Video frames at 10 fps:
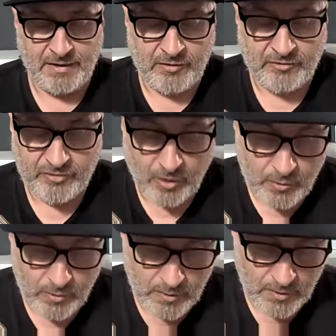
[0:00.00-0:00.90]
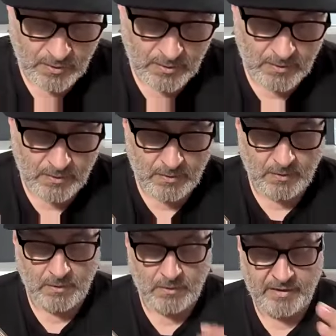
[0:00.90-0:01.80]
So
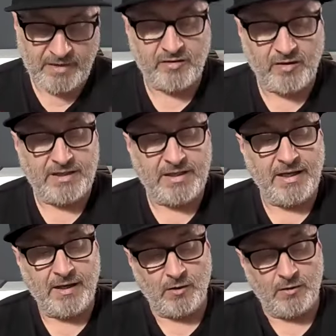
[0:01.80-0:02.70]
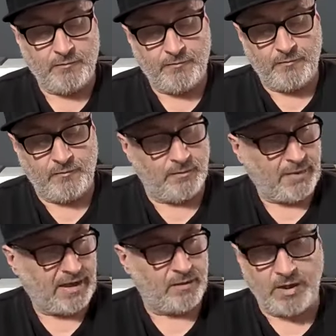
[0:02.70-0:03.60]
this idea of the
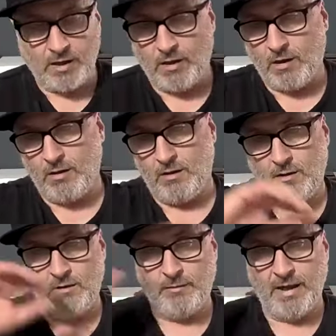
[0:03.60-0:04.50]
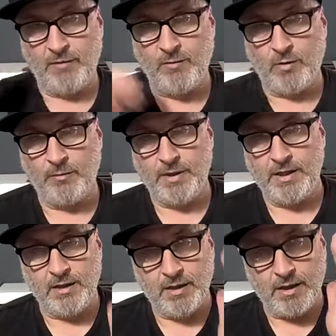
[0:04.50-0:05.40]
man we are, the man we want to
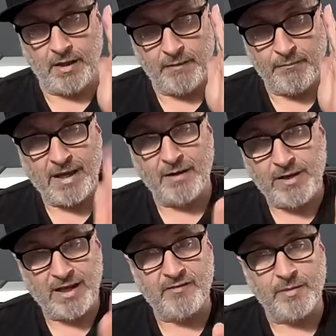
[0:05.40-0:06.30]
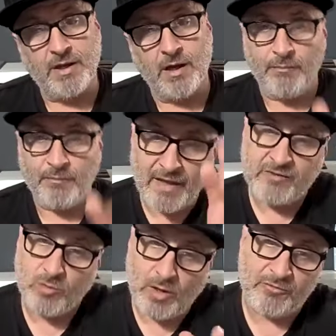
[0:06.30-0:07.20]
be, and the man we had to become,
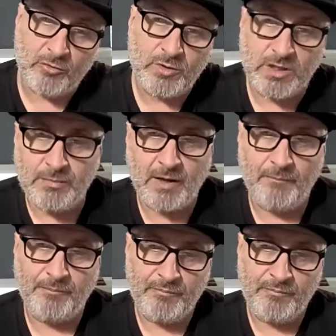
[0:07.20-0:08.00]
that's what I'm talking about.